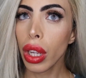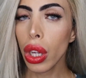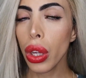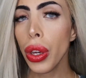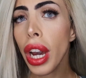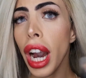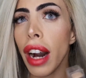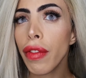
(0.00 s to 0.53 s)

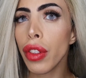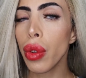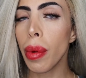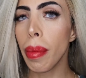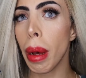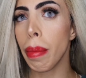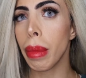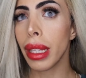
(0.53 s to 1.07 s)
you have to
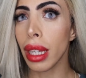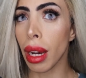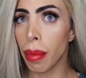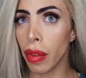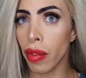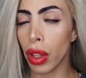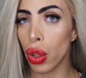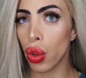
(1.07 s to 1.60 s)
remember some
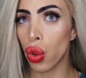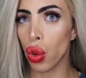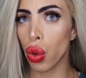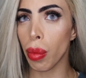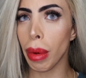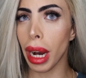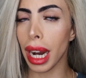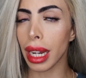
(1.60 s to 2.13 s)
of the
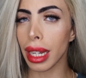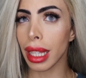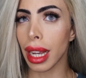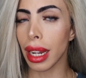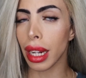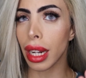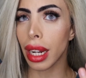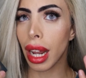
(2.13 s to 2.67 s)
drawbacks
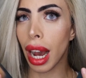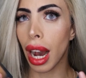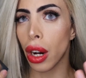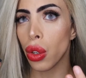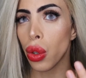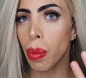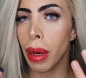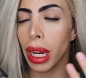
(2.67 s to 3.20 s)
and
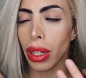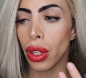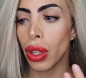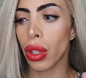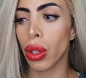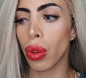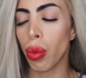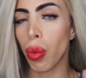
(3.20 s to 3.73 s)
how to best
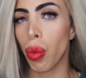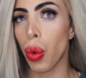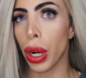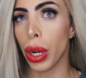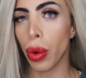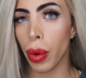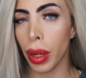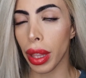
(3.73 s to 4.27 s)

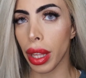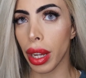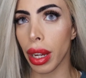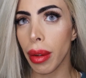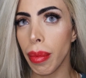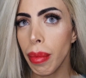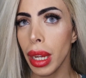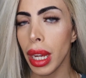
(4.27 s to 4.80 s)
work with them.